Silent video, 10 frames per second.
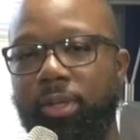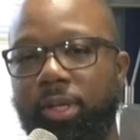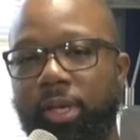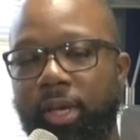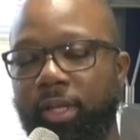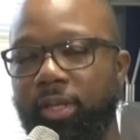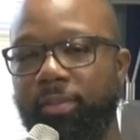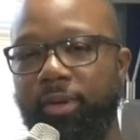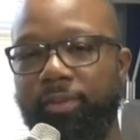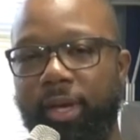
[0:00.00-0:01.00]
the
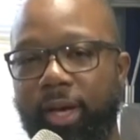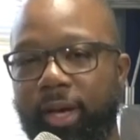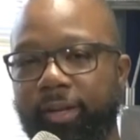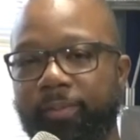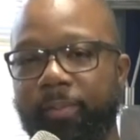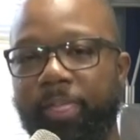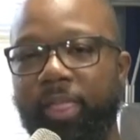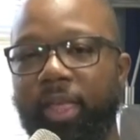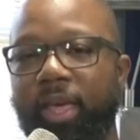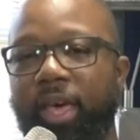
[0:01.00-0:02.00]
kingdom of God.
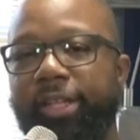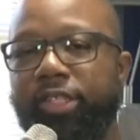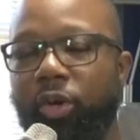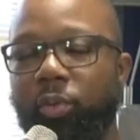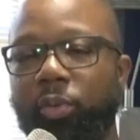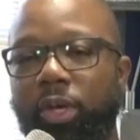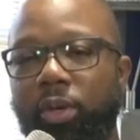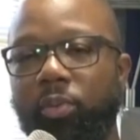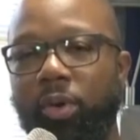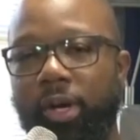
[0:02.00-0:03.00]
And so
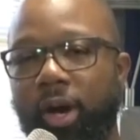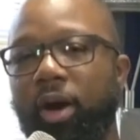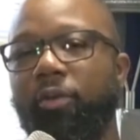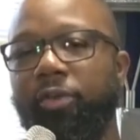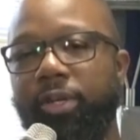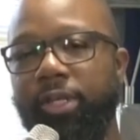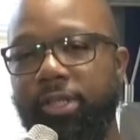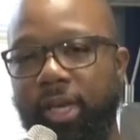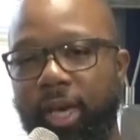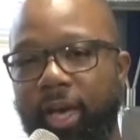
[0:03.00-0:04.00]
we want to offer this
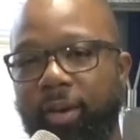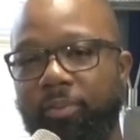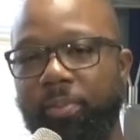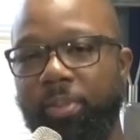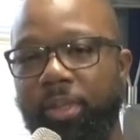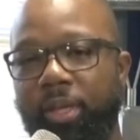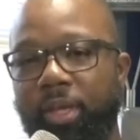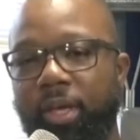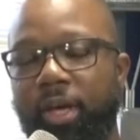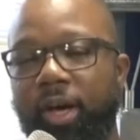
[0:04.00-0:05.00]
time
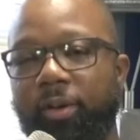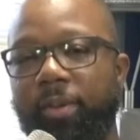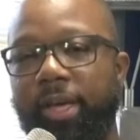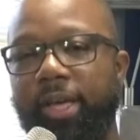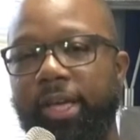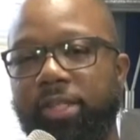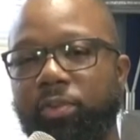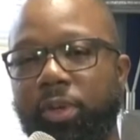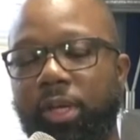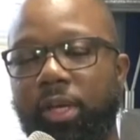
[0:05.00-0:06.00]
as
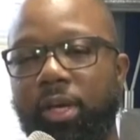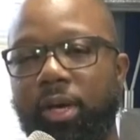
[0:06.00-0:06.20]
we